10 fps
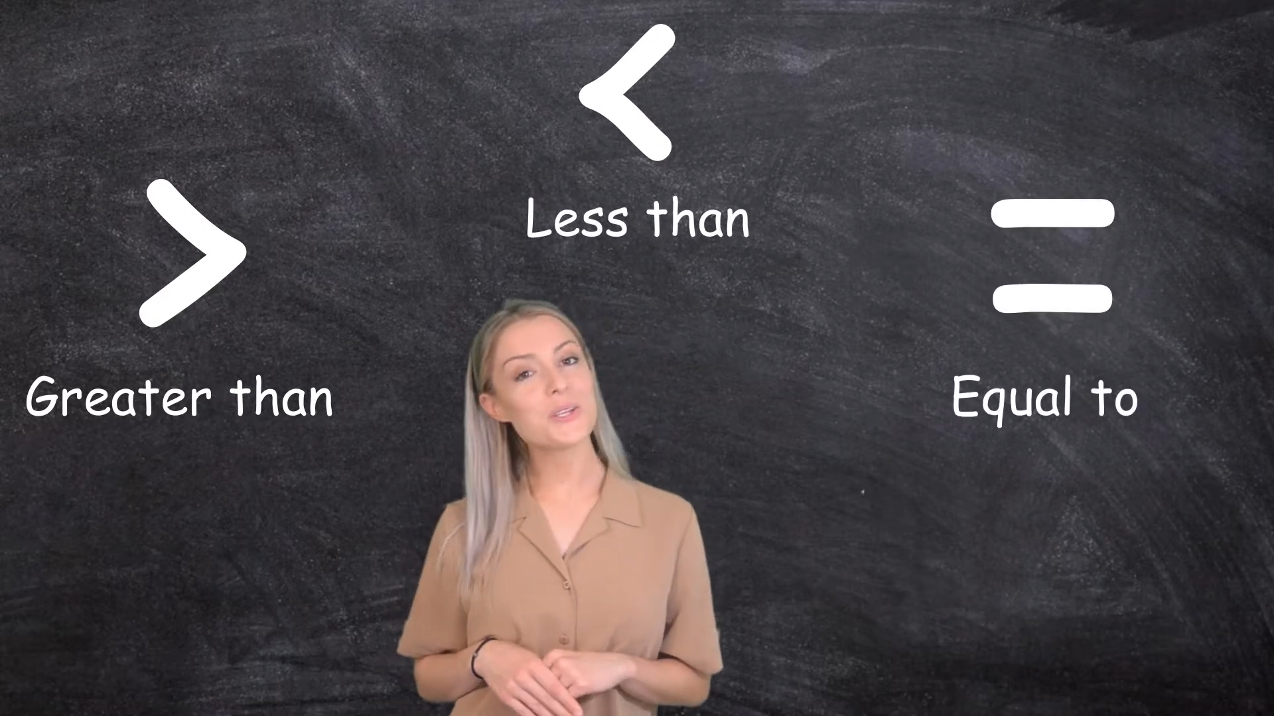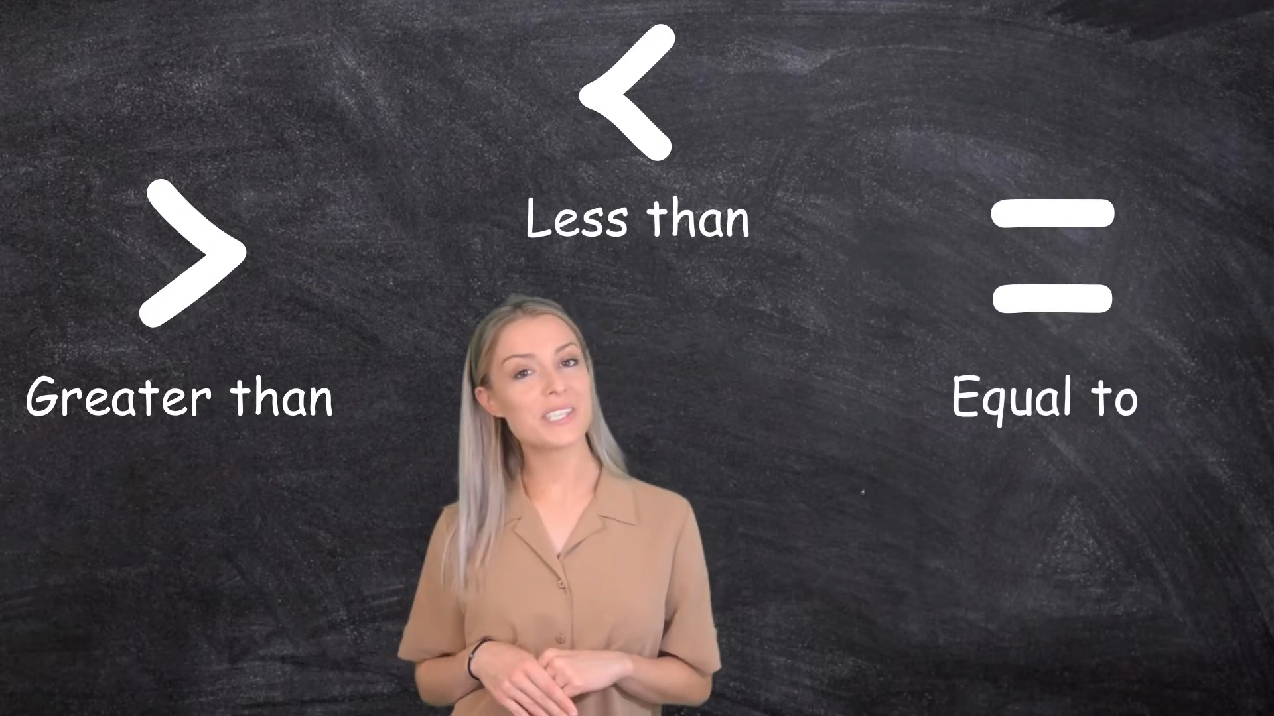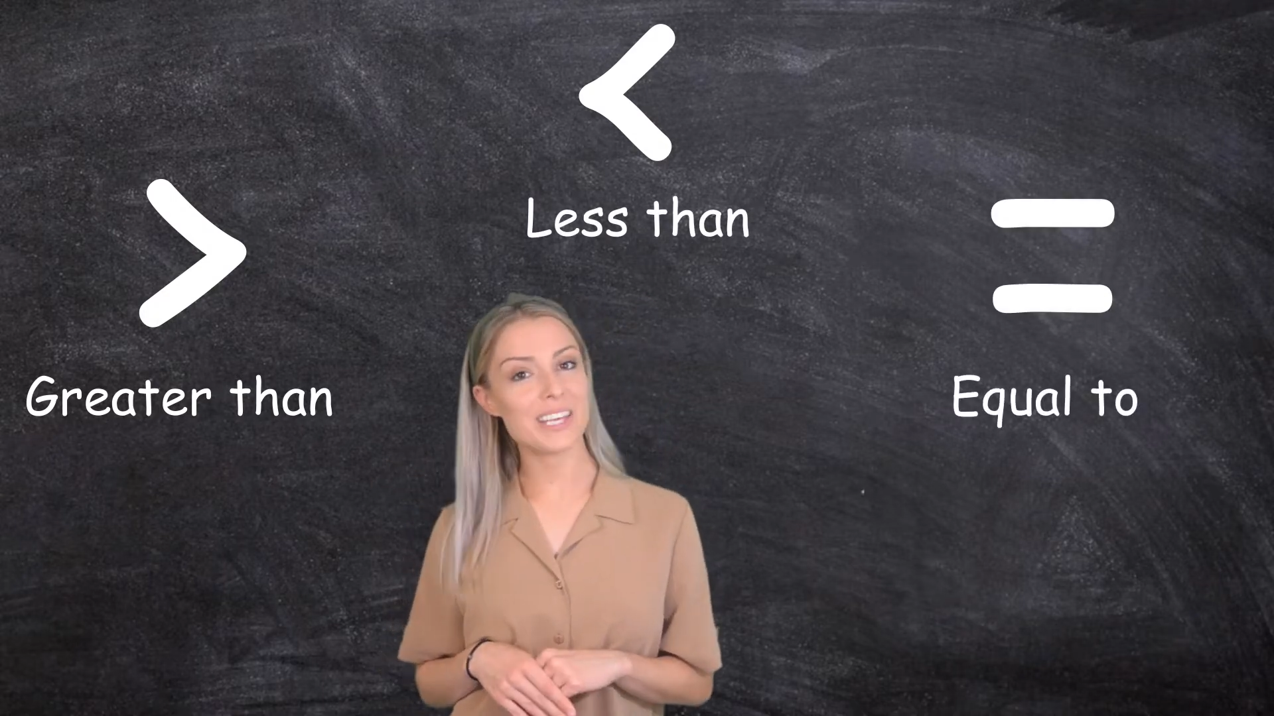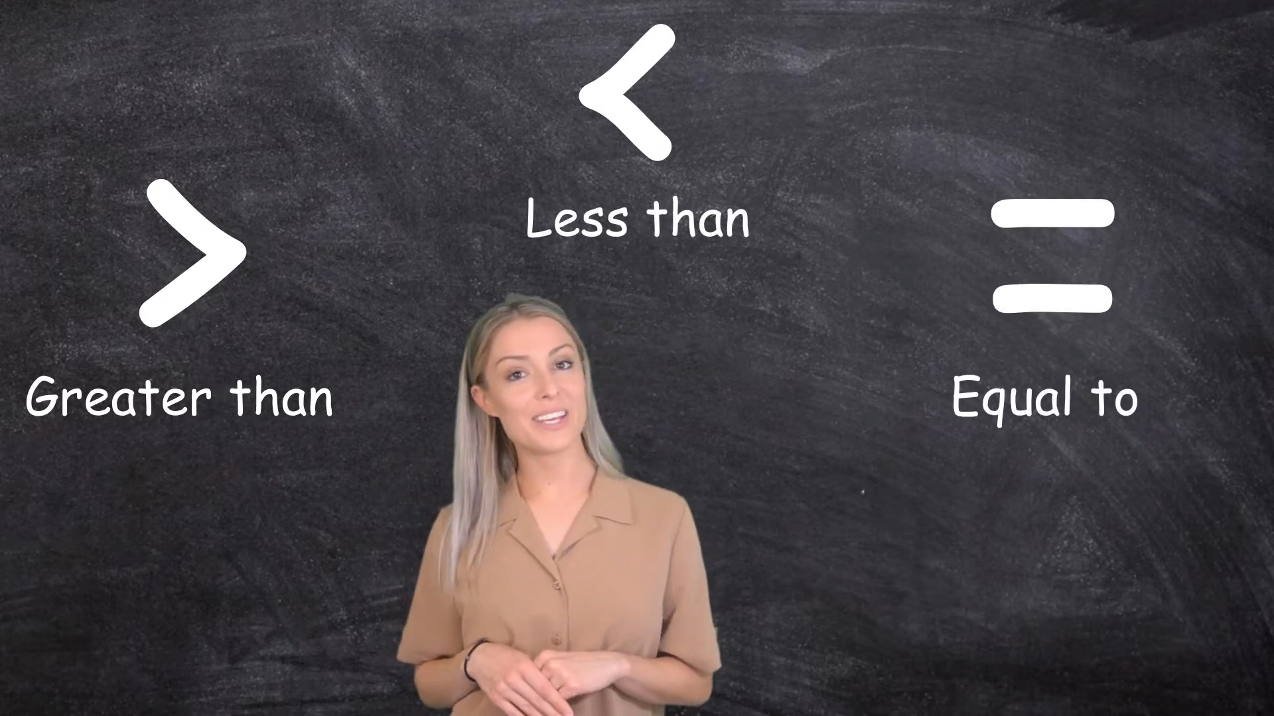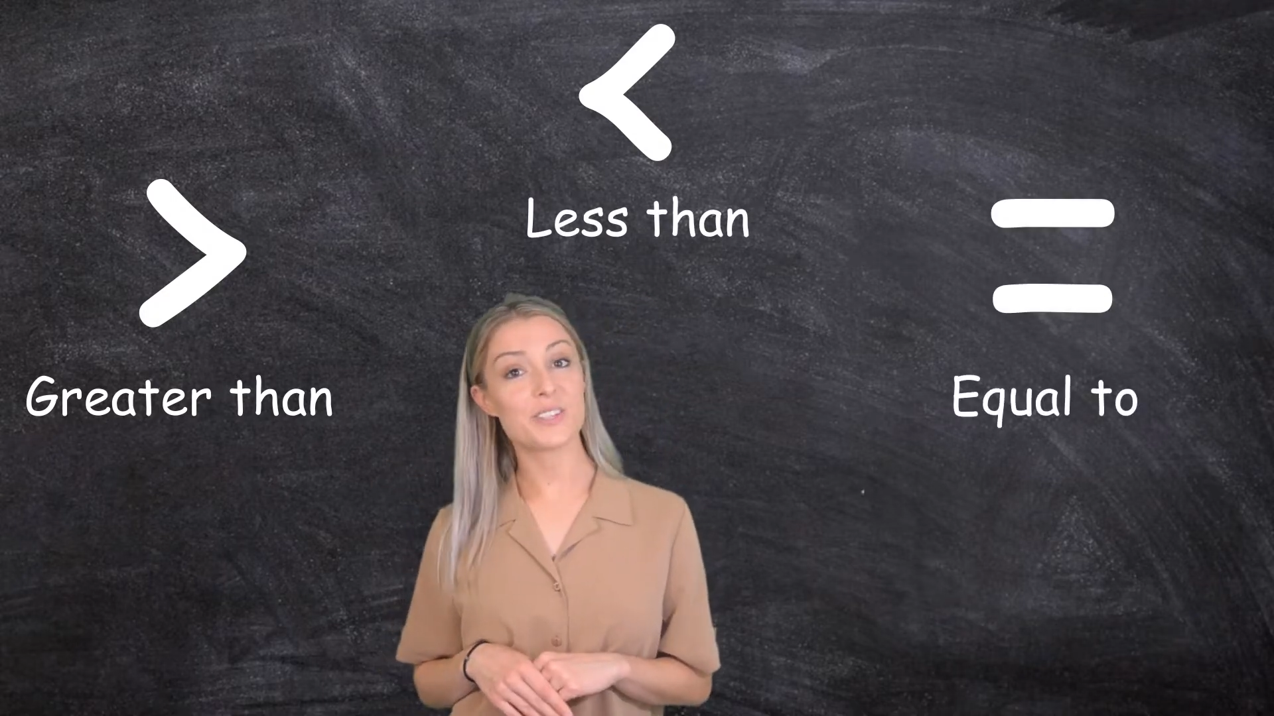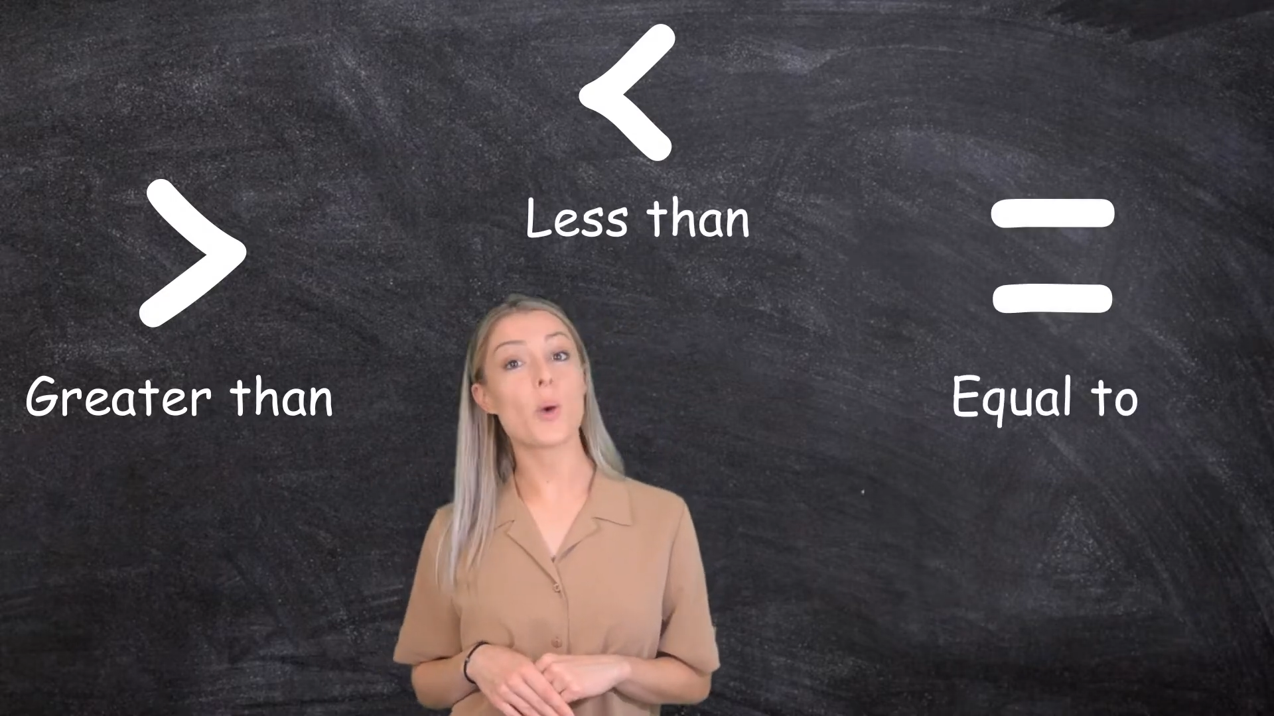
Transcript: these